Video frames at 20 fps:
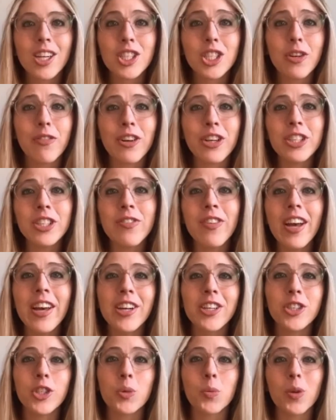
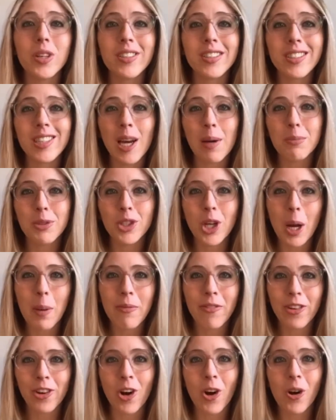Diversified is your one-stop
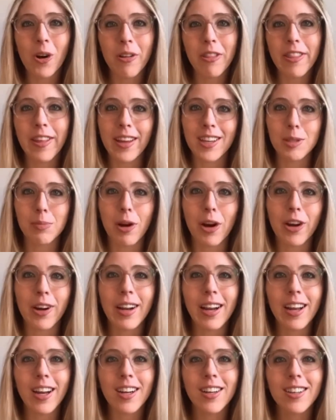shop for all things
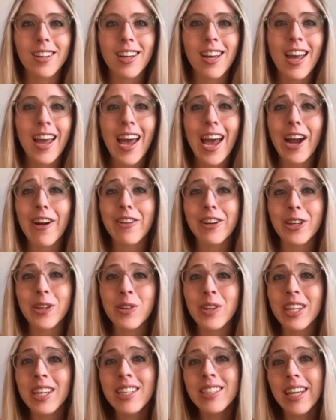marketing. Our
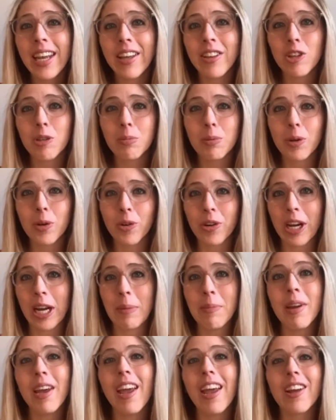unique tailored
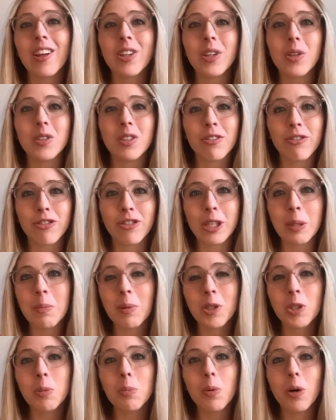program includes free
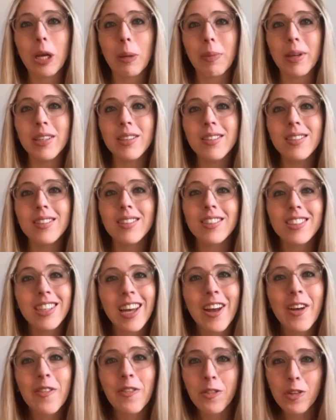booked appointments,
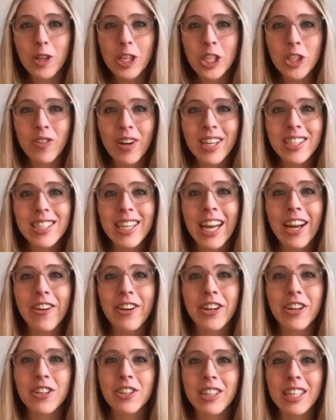free direct
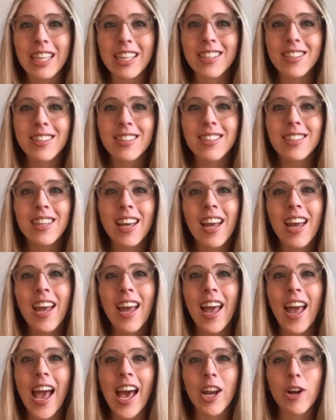carrier leads,
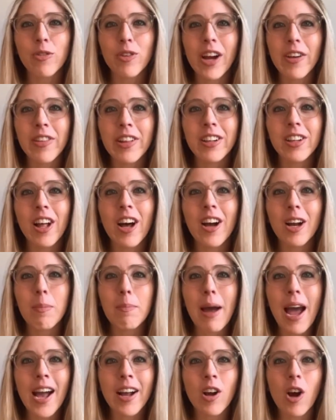and around-the-clock
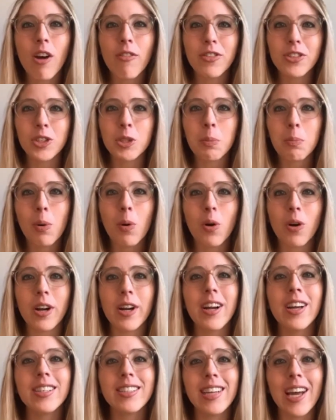back office
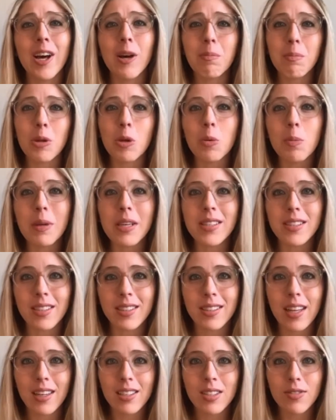support to help you be
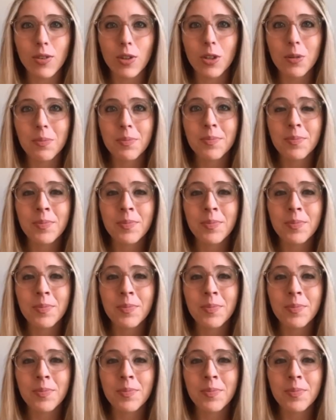successful.